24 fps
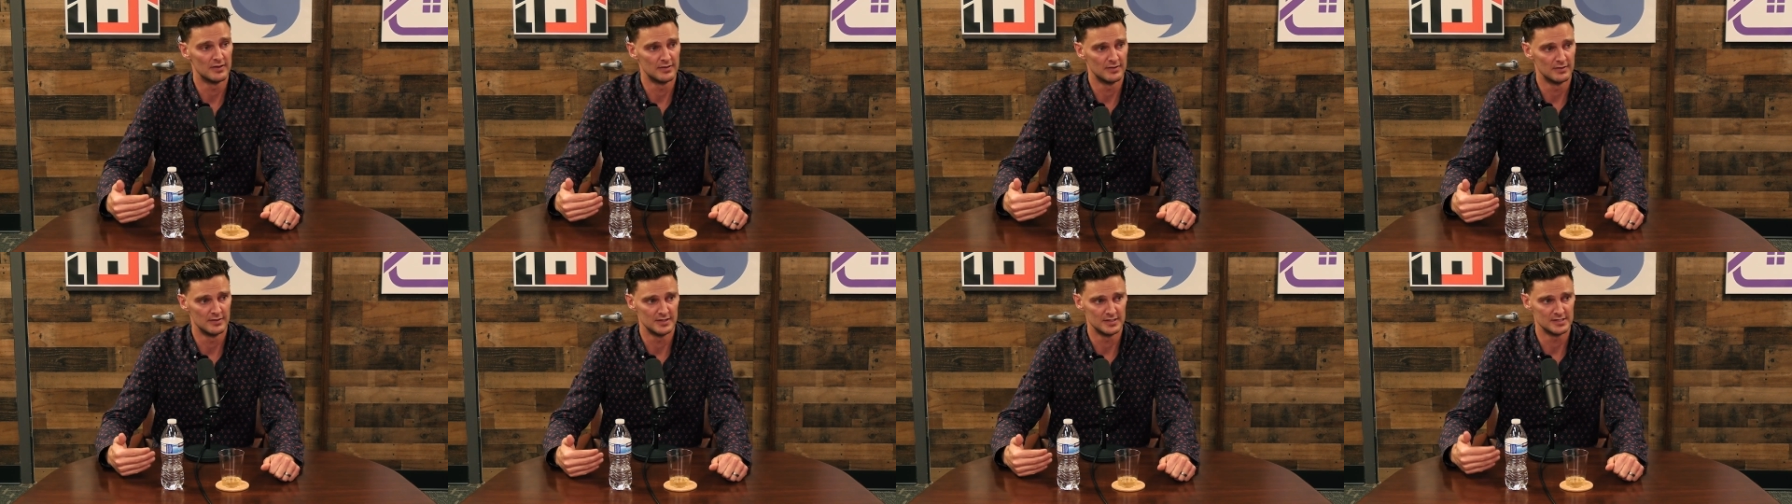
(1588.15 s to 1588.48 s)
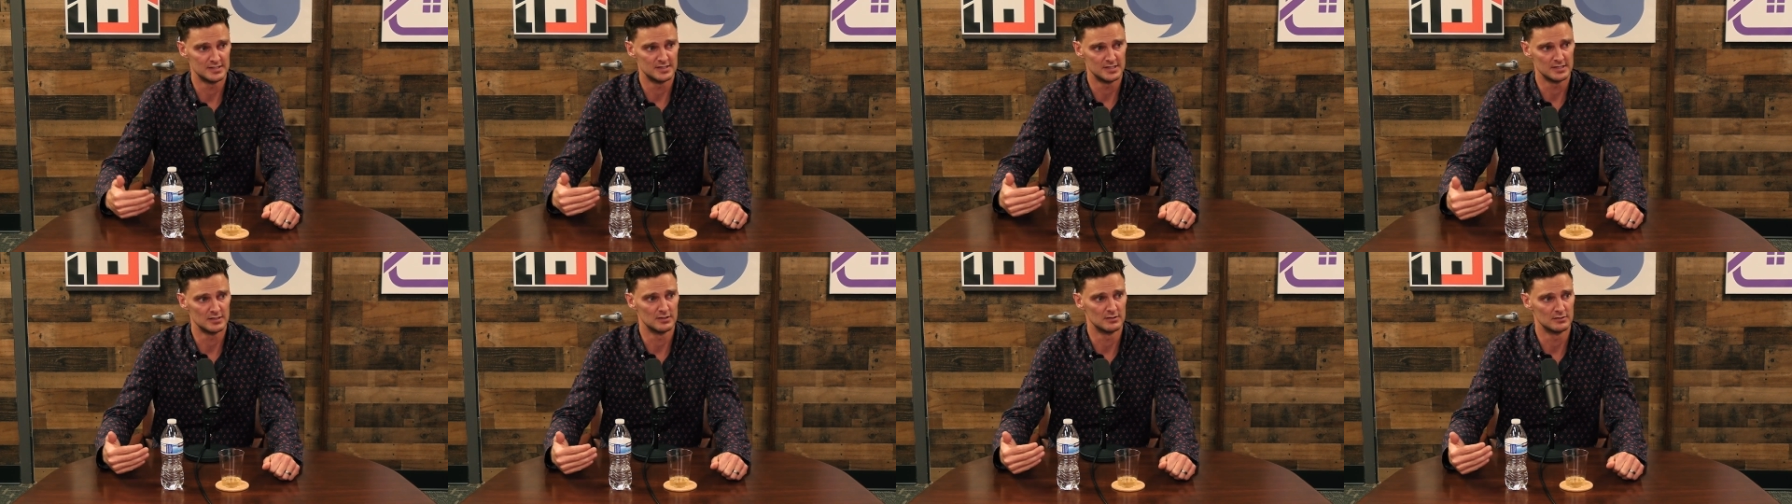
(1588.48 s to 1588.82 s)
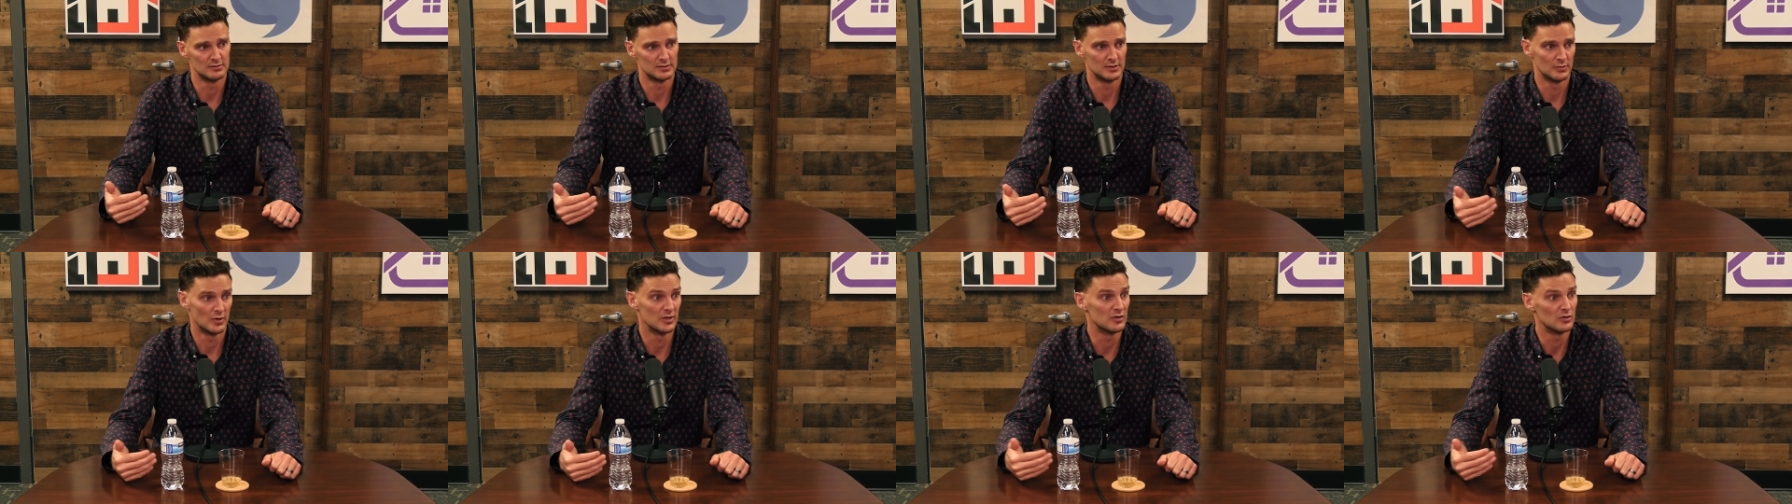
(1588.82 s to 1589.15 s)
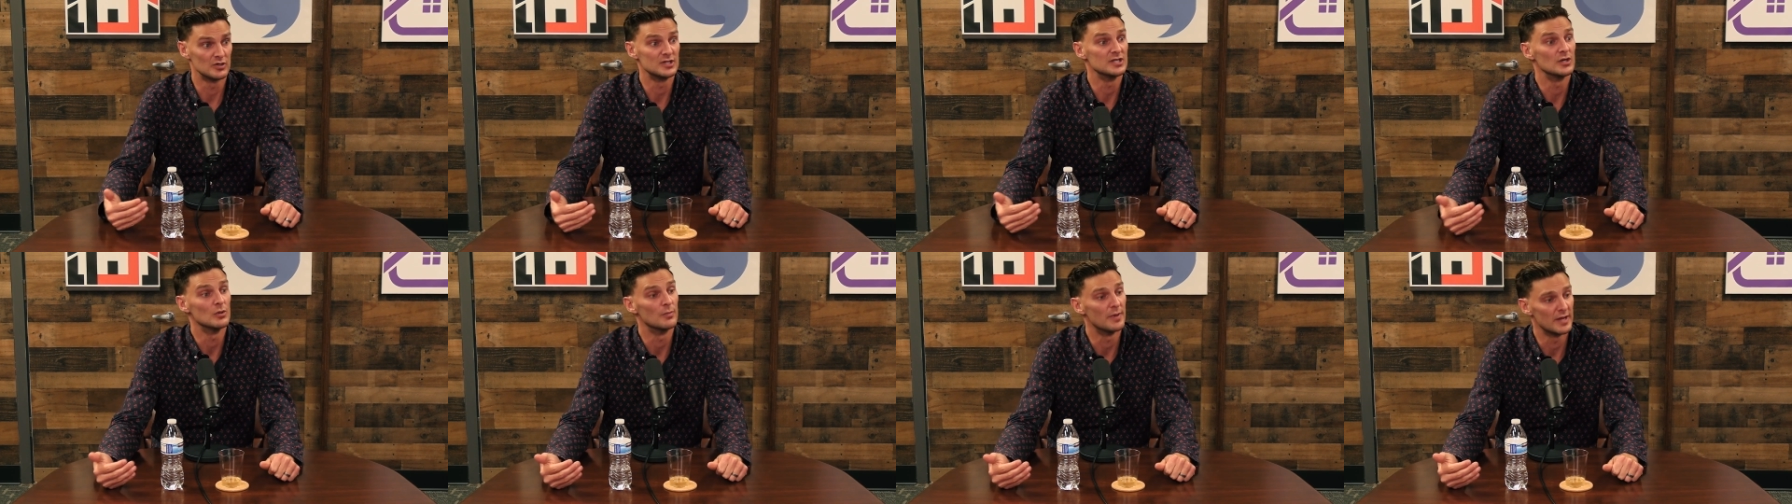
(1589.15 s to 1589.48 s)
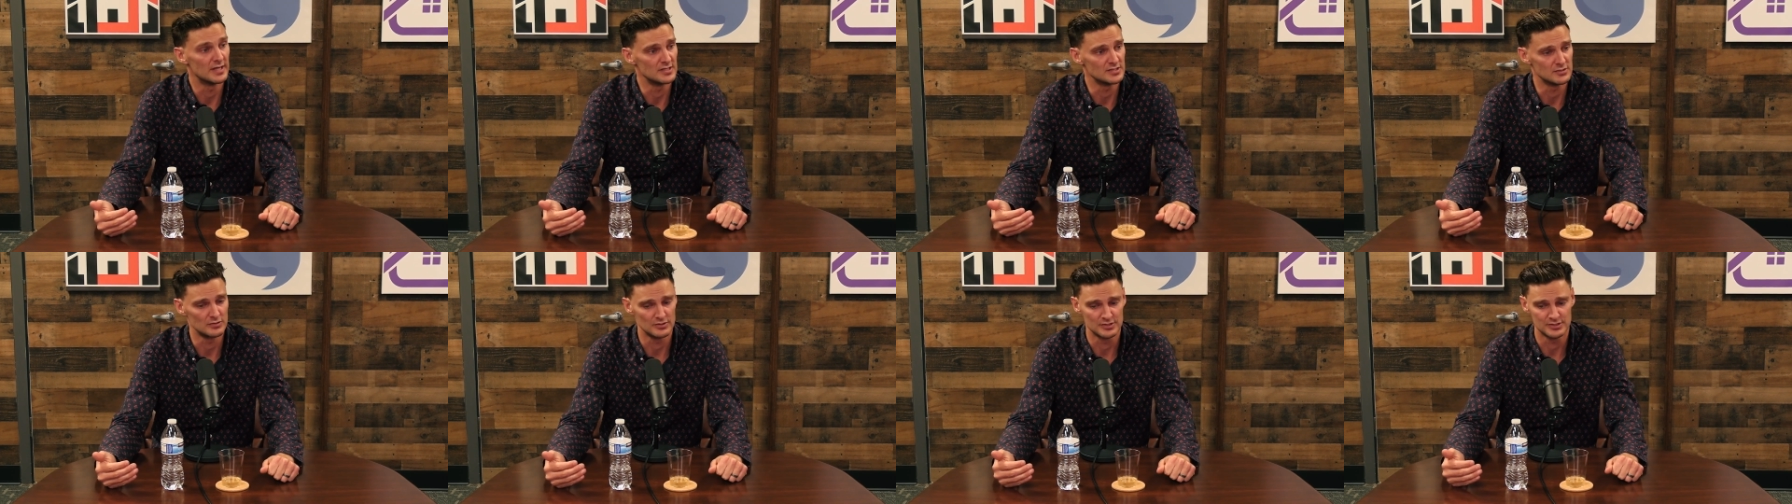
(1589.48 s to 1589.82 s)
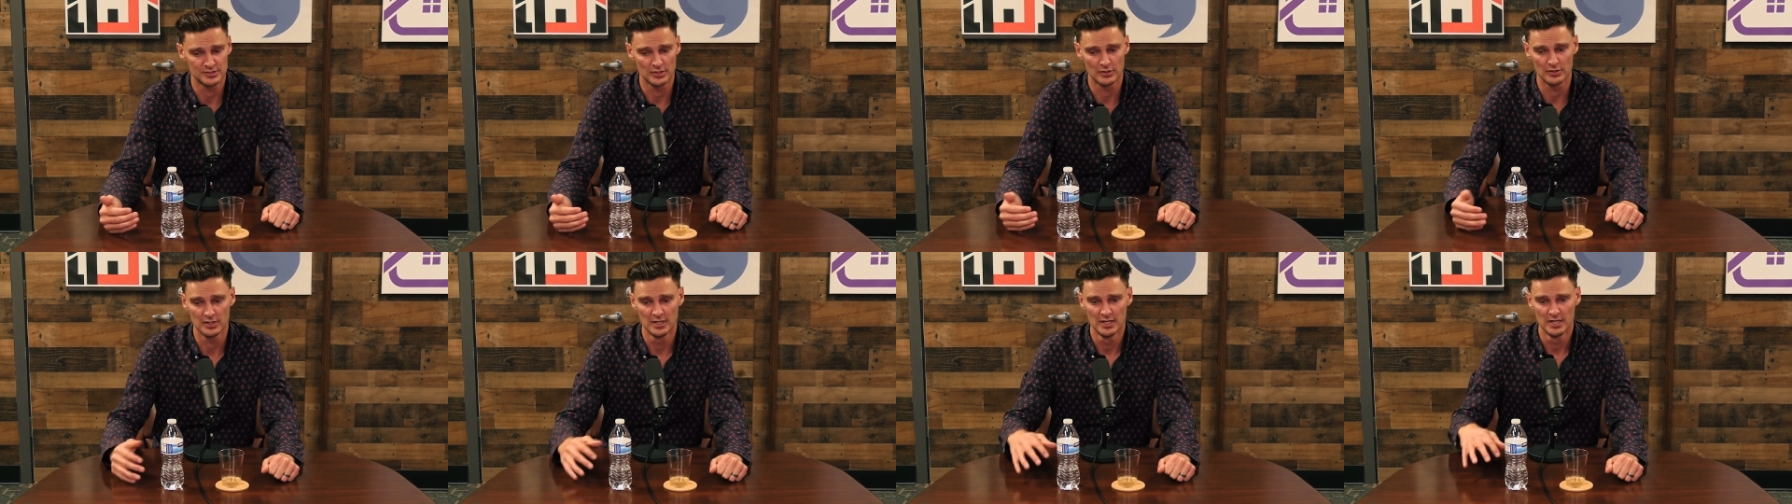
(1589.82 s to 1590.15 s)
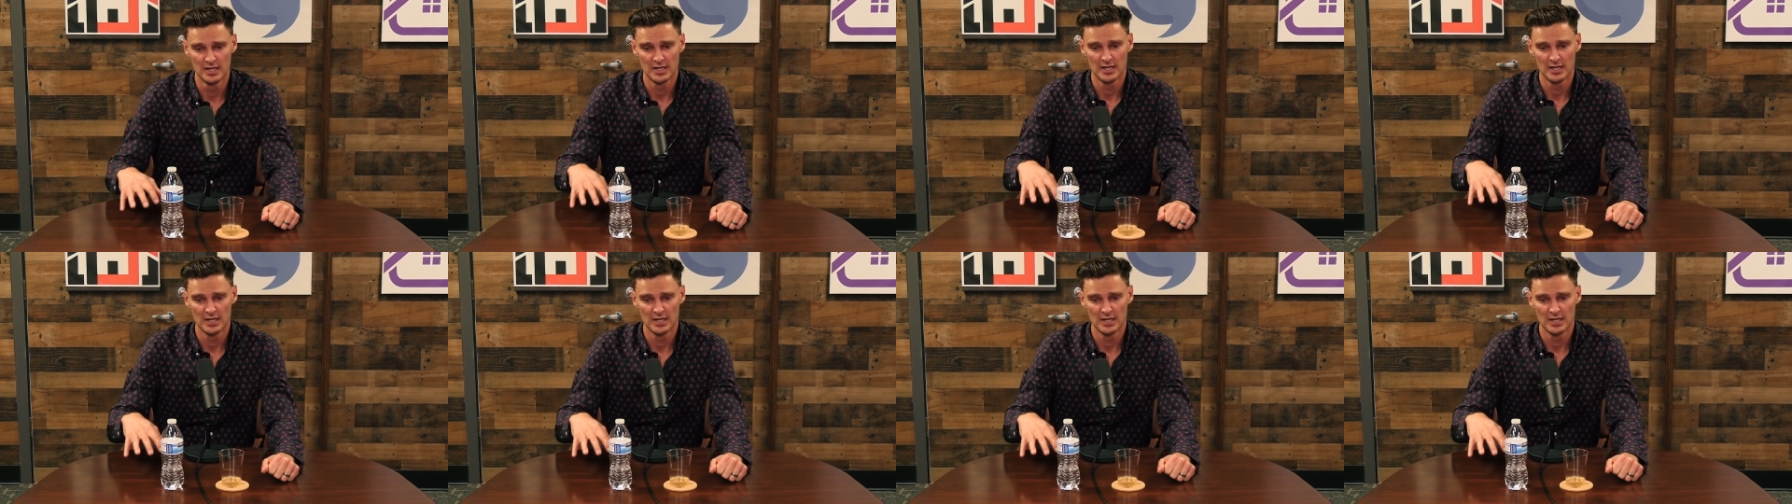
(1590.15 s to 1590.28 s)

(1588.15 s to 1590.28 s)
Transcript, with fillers: this deal whether a deal pencils. So